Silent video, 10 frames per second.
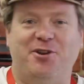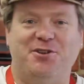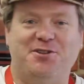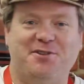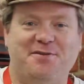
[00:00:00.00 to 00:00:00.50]

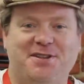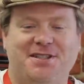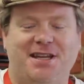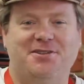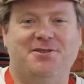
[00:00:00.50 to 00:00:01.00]
producer of the
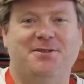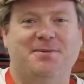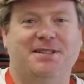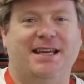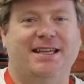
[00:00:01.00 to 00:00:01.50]
State School
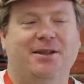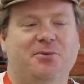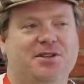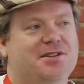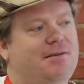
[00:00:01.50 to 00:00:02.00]
Spectacular,
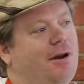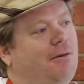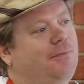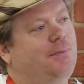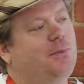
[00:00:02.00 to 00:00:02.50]
which
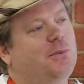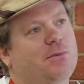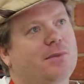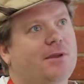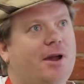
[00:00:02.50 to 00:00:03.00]

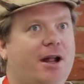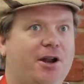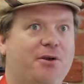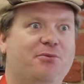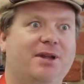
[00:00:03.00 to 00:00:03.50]
I
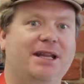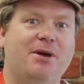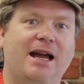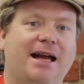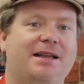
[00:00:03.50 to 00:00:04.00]
don't know,
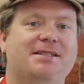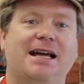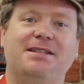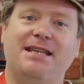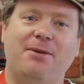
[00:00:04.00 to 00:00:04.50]
really, uh, it's
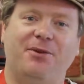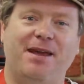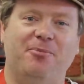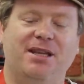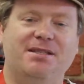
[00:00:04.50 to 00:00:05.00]
hard to say what
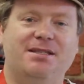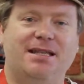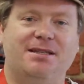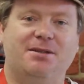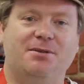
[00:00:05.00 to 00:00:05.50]
that means. It,
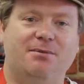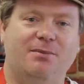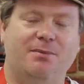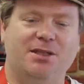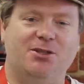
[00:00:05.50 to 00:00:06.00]
does, it
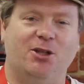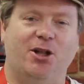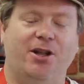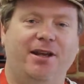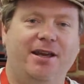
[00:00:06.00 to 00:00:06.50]
means a
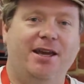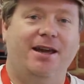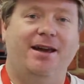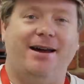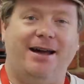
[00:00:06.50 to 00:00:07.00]
lot.
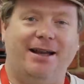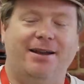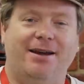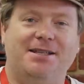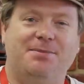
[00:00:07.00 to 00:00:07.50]
I,
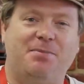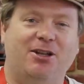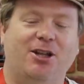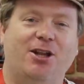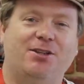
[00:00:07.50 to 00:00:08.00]
I
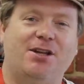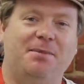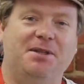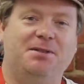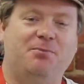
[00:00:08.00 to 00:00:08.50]
spend a lot of
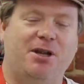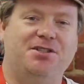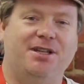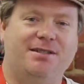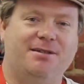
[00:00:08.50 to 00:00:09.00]
time in
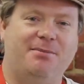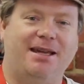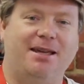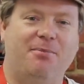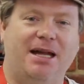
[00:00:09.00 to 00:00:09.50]
spreadsheets and
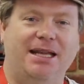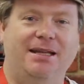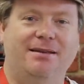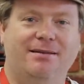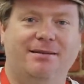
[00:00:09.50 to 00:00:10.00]
making
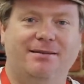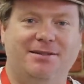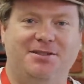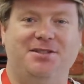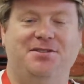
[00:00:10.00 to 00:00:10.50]
money
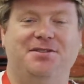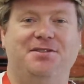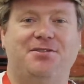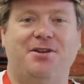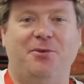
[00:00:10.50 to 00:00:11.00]

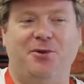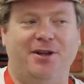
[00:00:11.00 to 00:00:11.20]
decisions, trying to